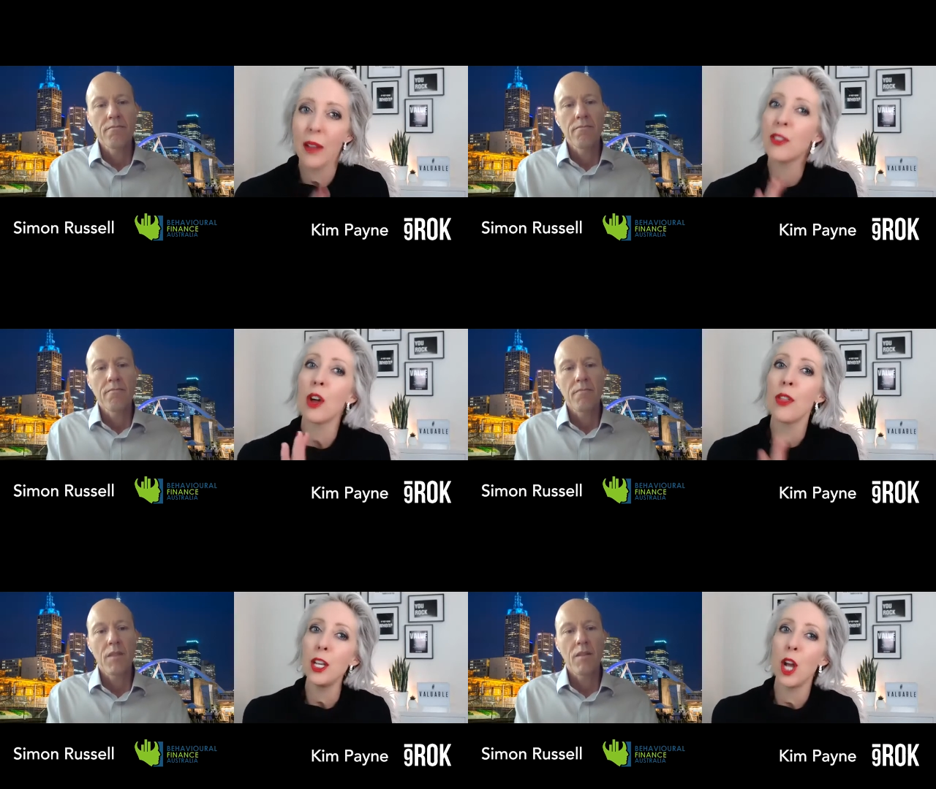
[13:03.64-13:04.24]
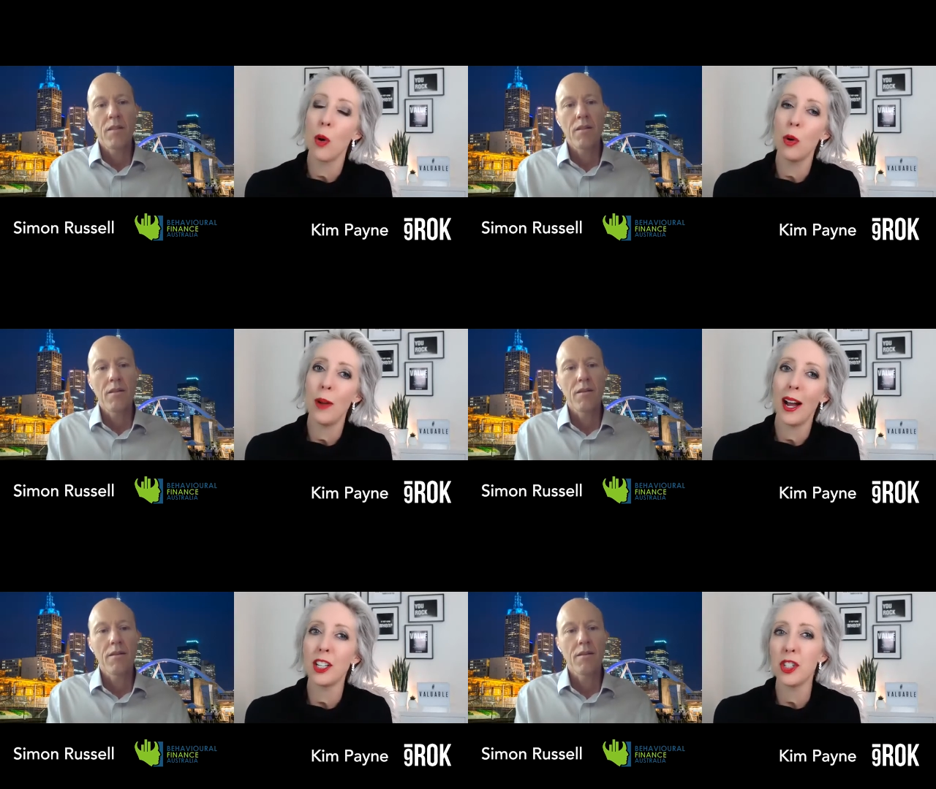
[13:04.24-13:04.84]
Speaker 1: even though they know
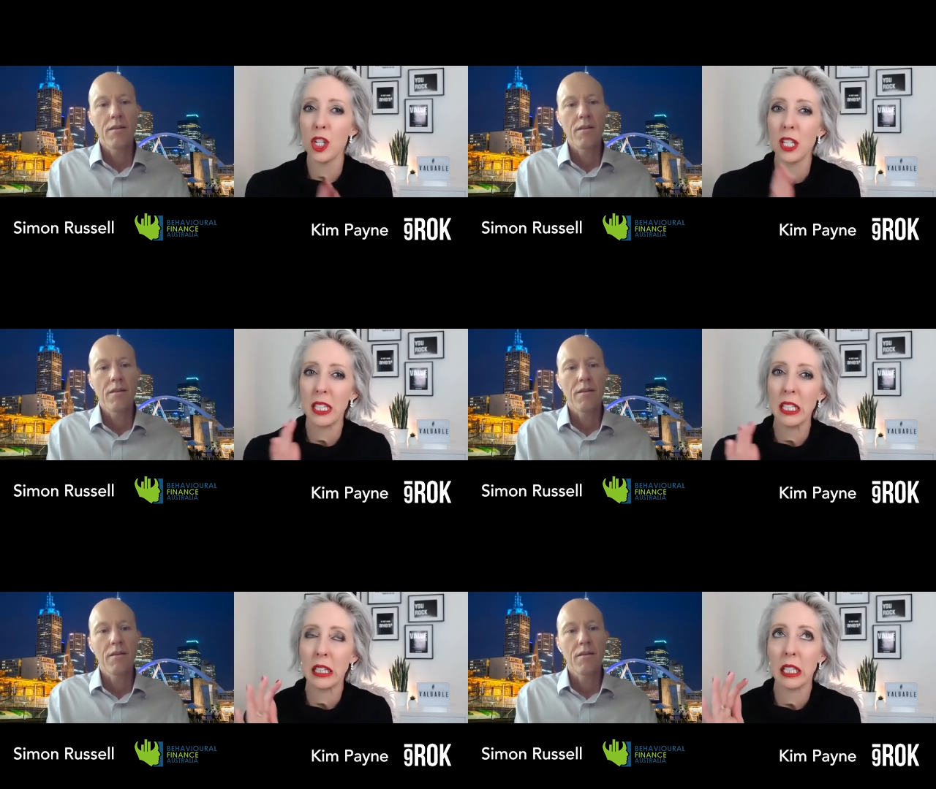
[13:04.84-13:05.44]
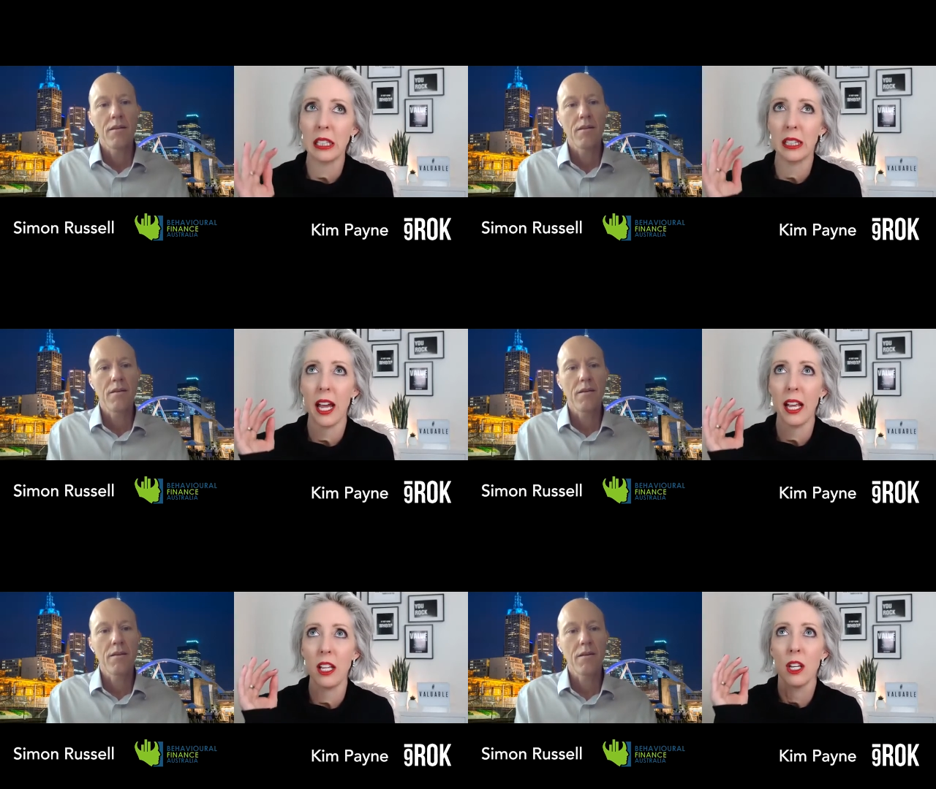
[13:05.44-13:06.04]
about it? Do you think that
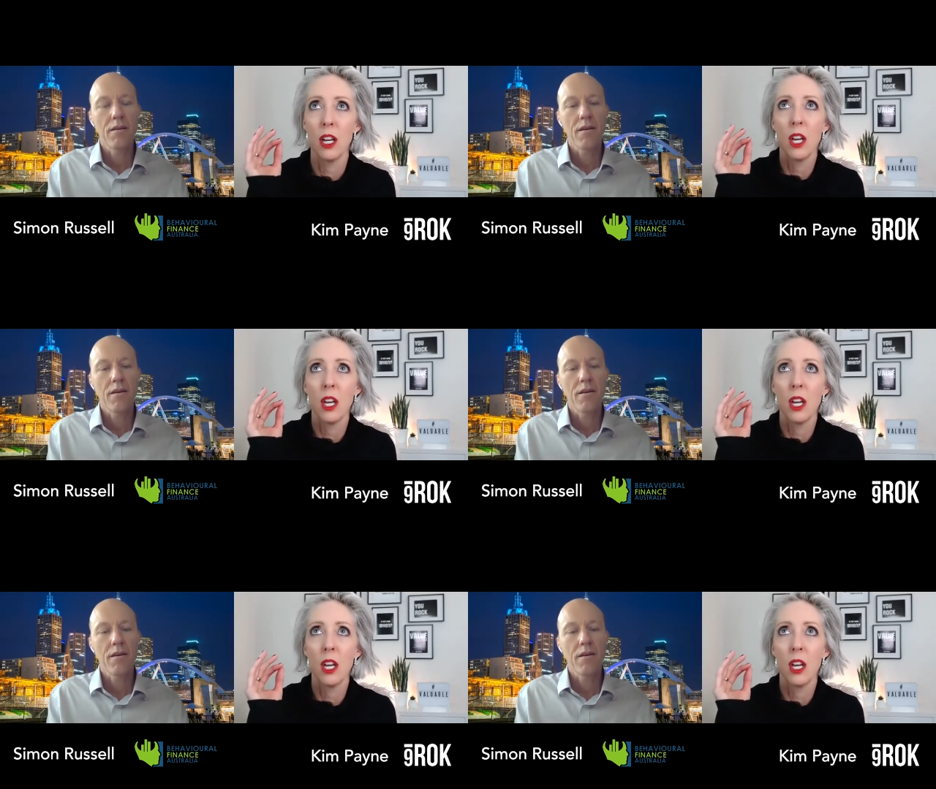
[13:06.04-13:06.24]
they